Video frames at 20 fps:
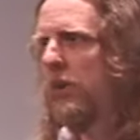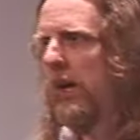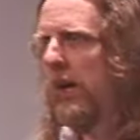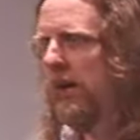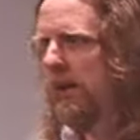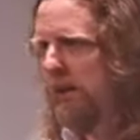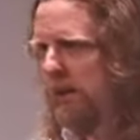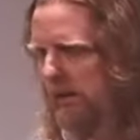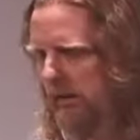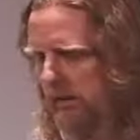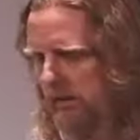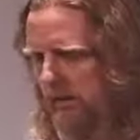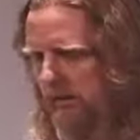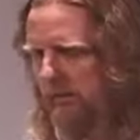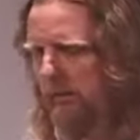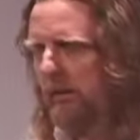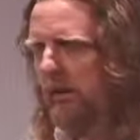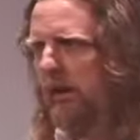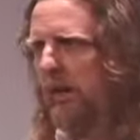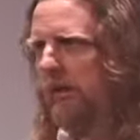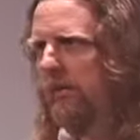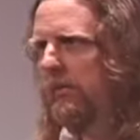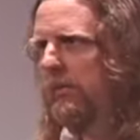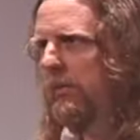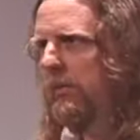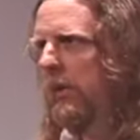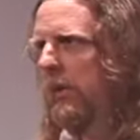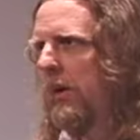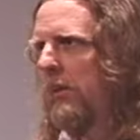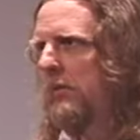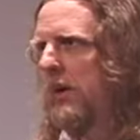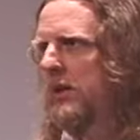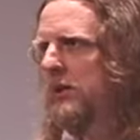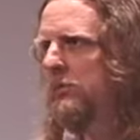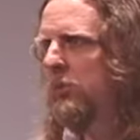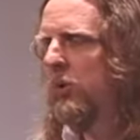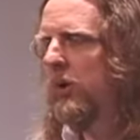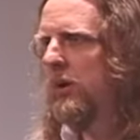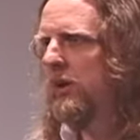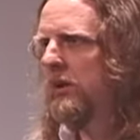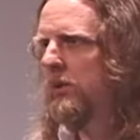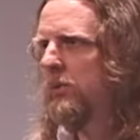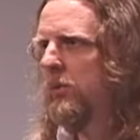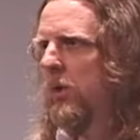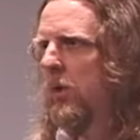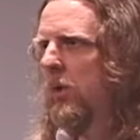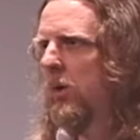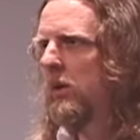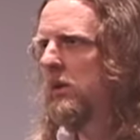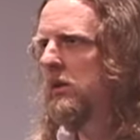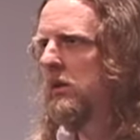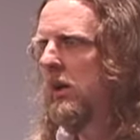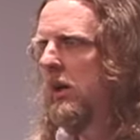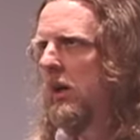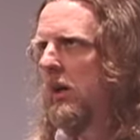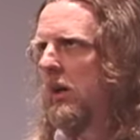when I can have a much more controlled